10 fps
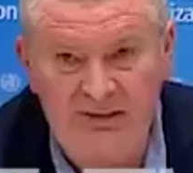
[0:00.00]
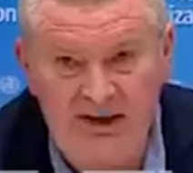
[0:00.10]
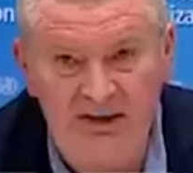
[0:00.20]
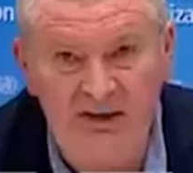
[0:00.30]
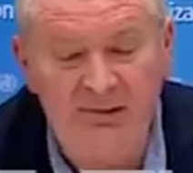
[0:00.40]

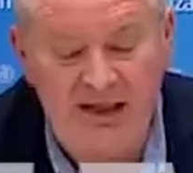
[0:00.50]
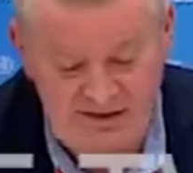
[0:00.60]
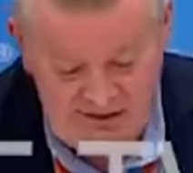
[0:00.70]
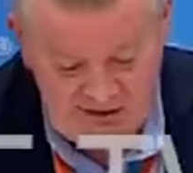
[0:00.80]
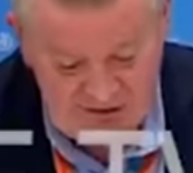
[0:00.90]
expand the
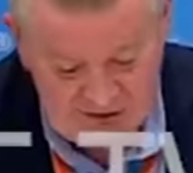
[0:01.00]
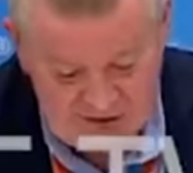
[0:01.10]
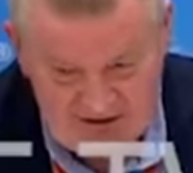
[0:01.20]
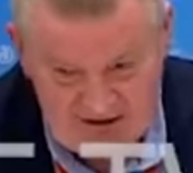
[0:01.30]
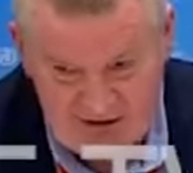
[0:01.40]
capacity to do
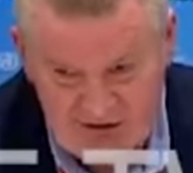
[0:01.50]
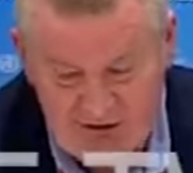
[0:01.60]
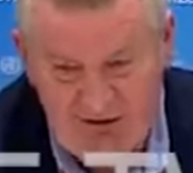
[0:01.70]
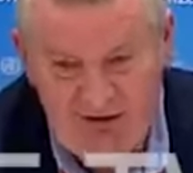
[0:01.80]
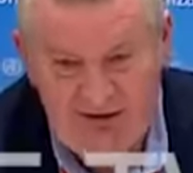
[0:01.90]
testing.
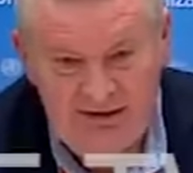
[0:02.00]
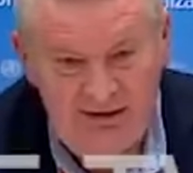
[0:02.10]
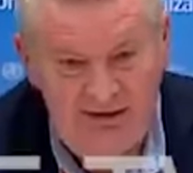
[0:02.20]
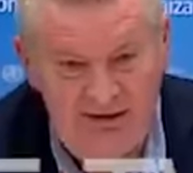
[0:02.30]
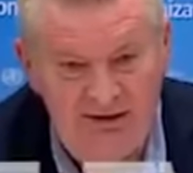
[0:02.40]
So
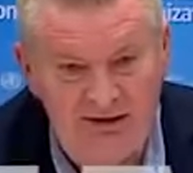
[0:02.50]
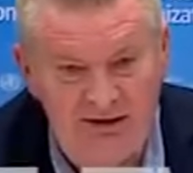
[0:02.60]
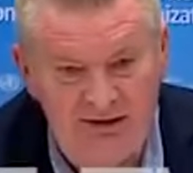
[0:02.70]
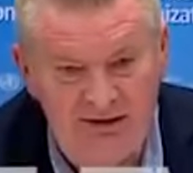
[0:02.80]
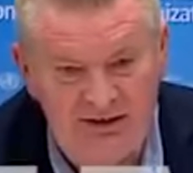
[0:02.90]
clearly
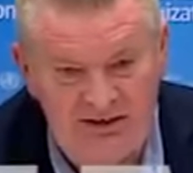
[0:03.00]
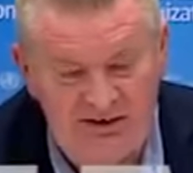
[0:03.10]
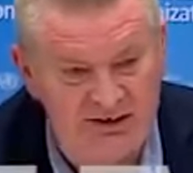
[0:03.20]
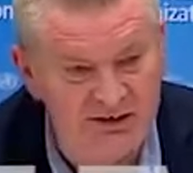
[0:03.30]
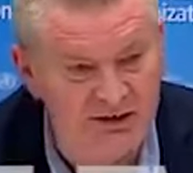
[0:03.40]
India
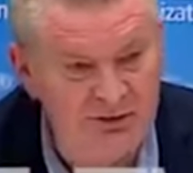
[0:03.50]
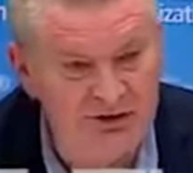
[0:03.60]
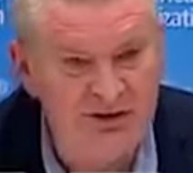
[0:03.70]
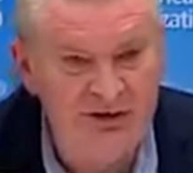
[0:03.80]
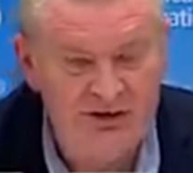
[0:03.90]
is
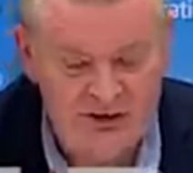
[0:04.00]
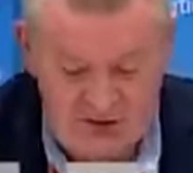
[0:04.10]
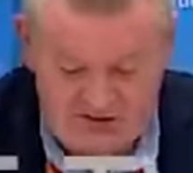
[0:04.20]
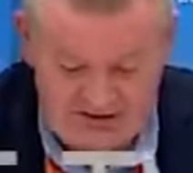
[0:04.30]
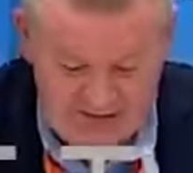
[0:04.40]
determined
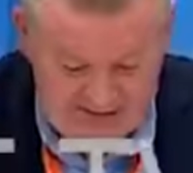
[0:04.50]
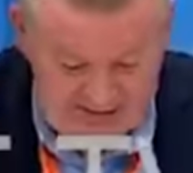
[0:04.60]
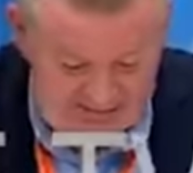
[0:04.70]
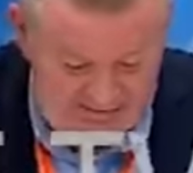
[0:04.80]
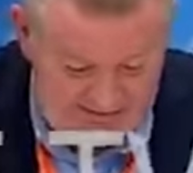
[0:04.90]
to
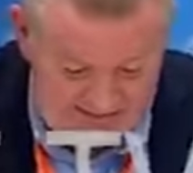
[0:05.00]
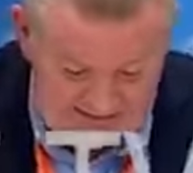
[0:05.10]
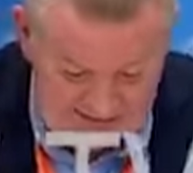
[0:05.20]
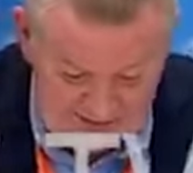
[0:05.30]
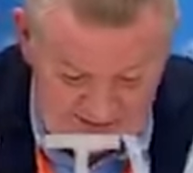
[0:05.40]
expand its
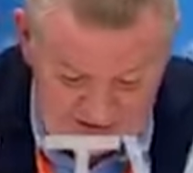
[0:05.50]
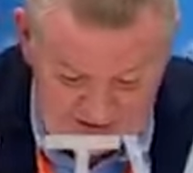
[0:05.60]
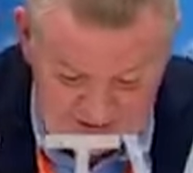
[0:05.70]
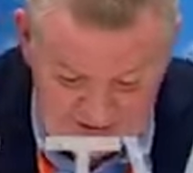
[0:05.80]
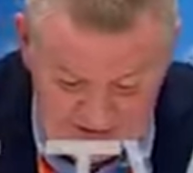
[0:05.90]
testing
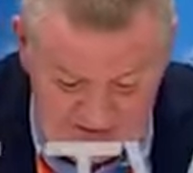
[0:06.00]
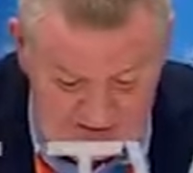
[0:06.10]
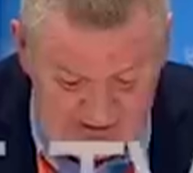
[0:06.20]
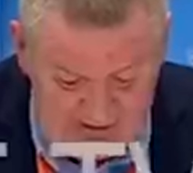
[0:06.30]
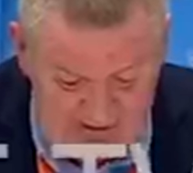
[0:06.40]
regime
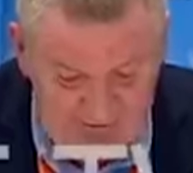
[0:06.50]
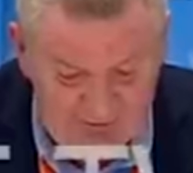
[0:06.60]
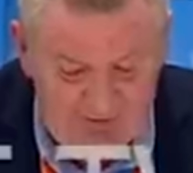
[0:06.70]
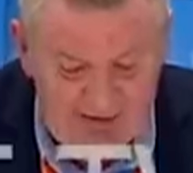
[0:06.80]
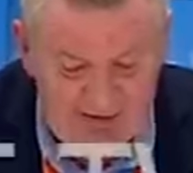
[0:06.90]

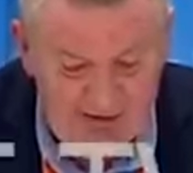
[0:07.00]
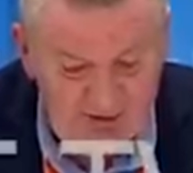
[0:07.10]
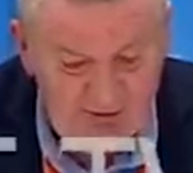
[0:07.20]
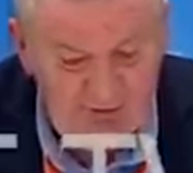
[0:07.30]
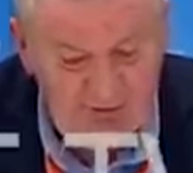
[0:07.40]

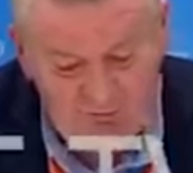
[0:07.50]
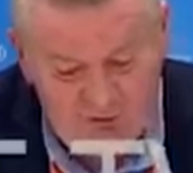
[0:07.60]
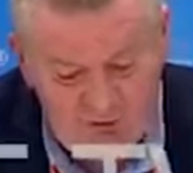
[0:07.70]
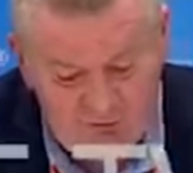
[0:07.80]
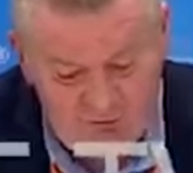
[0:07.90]

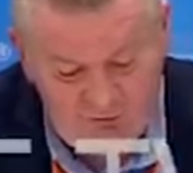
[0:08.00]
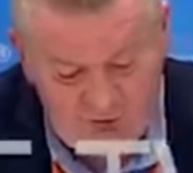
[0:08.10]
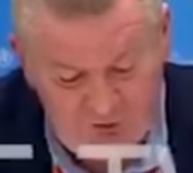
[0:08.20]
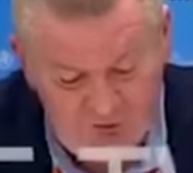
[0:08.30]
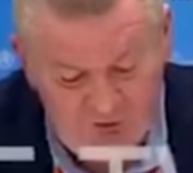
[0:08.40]
further and
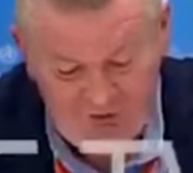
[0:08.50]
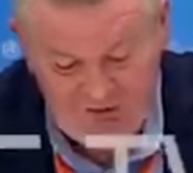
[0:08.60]
further